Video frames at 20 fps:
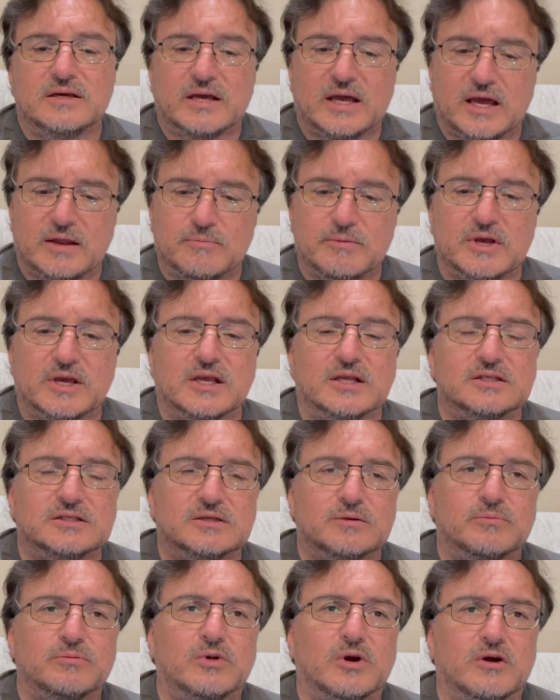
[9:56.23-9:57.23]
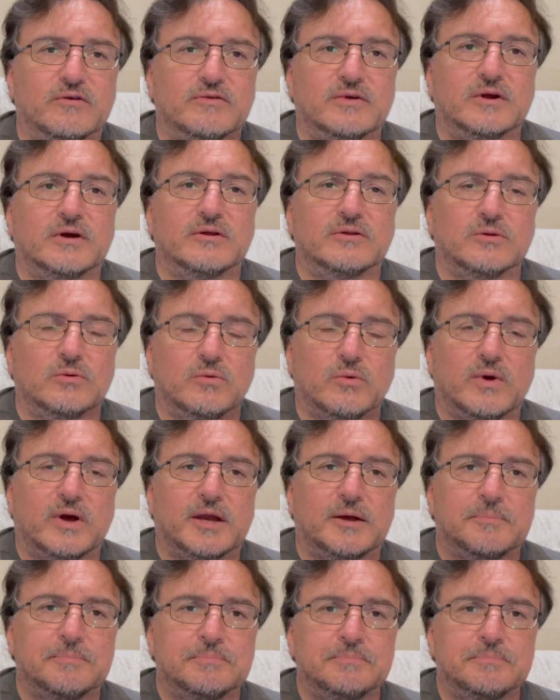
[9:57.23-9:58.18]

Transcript: and making some profit on the way.